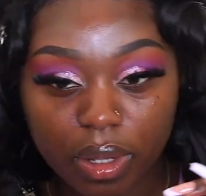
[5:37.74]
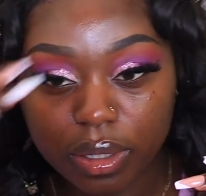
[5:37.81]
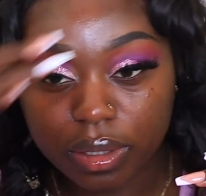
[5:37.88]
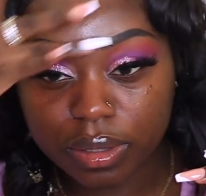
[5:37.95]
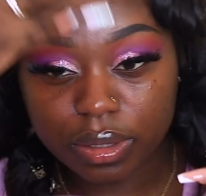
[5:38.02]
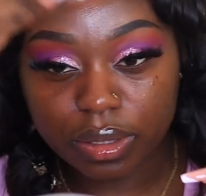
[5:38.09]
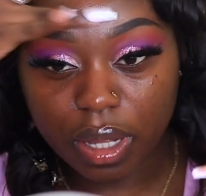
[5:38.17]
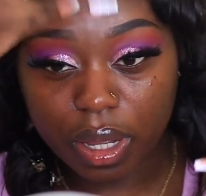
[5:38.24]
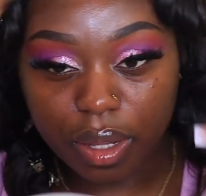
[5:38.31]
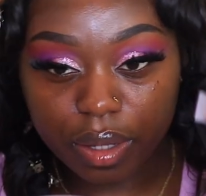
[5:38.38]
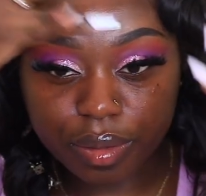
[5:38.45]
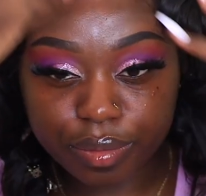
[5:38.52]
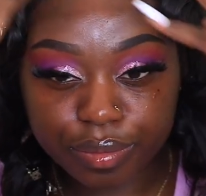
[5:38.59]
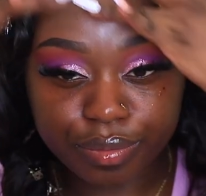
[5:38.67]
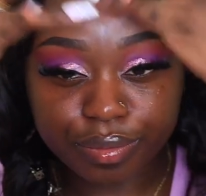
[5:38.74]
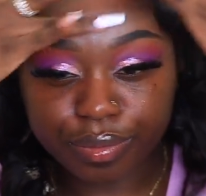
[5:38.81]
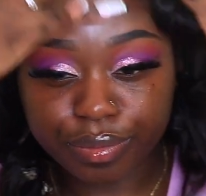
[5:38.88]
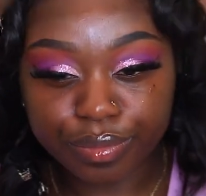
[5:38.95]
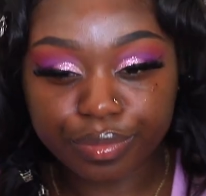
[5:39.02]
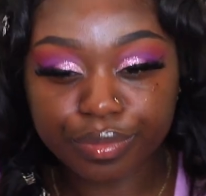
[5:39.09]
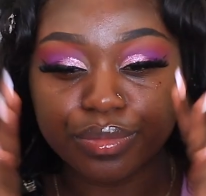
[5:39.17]
like so.
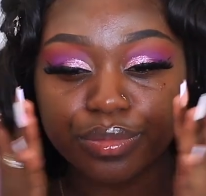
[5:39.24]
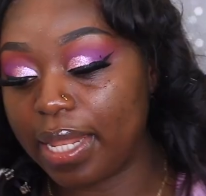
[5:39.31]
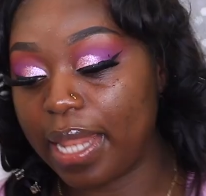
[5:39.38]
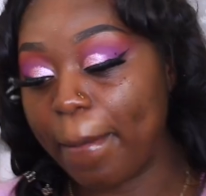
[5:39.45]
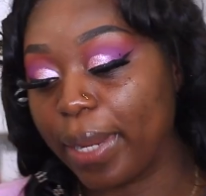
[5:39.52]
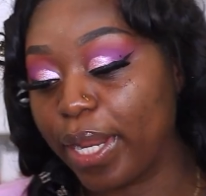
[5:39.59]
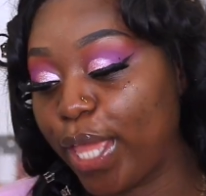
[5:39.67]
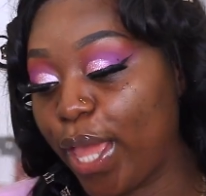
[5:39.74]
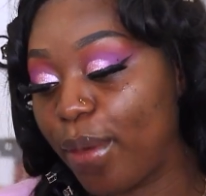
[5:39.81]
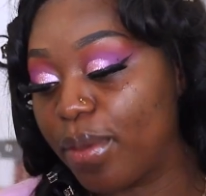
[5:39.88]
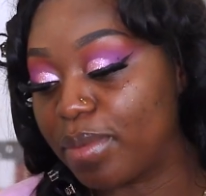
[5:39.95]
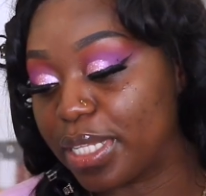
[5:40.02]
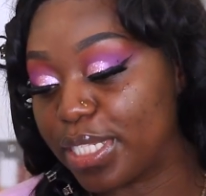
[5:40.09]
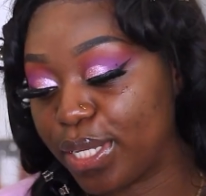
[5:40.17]
Now I'm gonna go in my